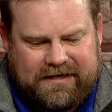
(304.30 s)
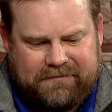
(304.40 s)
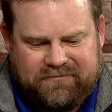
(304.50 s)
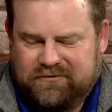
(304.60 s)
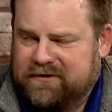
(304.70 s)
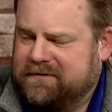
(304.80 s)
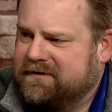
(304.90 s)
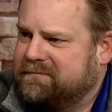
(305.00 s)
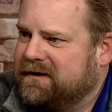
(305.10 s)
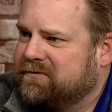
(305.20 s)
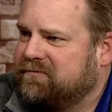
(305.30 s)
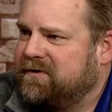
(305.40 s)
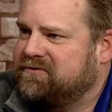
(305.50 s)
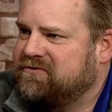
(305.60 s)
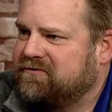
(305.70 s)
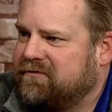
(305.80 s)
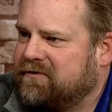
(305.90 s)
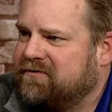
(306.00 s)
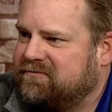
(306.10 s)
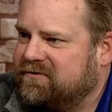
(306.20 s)
um, doing uh, people's pictures for
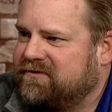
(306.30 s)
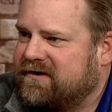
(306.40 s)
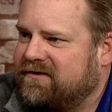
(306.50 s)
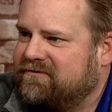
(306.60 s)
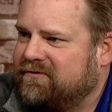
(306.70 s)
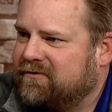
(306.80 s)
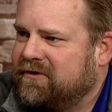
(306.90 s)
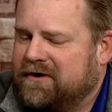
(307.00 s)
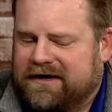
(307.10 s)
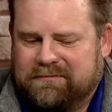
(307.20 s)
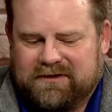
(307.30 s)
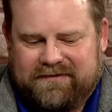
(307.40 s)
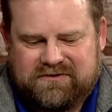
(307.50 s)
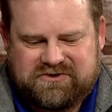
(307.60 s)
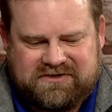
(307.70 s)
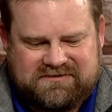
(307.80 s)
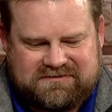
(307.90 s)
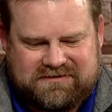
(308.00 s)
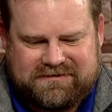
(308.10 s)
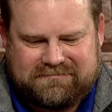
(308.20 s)
their Christmas cards. So I'm glad that
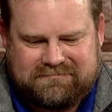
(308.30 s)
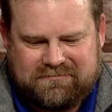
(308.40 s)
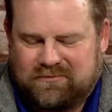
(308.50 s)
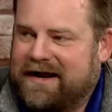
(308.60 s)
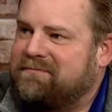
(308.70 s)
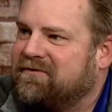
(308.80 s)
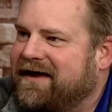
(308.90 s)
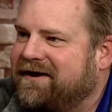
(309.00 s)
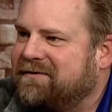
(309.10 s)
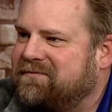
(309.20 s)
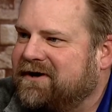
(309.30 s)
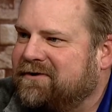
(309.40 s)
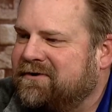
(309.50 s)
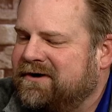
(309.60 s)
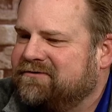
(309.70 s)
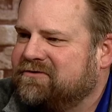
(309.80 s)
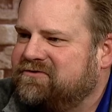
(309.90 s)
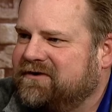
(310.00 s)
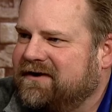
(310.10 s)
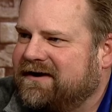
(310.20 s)
she's uh, wrapped that up now so
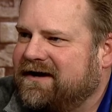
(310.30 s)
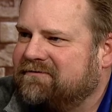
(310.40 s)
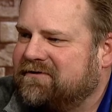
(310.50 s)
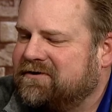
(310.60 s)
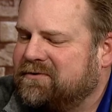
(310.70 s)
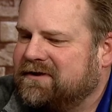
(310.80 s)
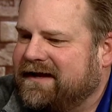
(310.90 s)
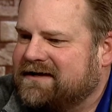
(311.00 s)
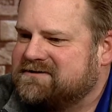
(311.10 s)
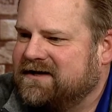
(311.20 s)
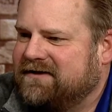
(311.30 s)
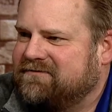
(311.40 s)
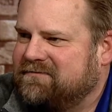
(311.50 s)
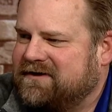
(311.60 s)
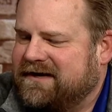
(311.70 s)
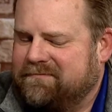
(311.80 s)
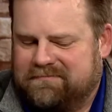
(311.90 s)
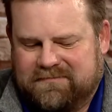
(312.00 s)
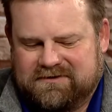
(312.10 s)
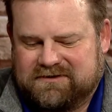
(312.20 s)
she can kind of uh, relax and have some
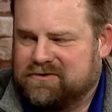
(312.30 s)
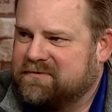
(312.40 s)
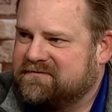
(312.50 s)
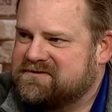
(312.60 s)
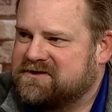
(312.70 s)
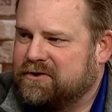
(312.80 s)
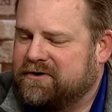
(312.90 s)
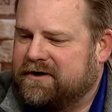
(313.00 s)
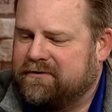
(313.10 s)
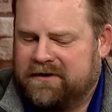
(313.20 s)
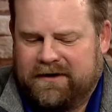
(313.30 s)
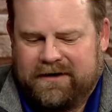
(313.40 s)
time, a little bit of a slowdown.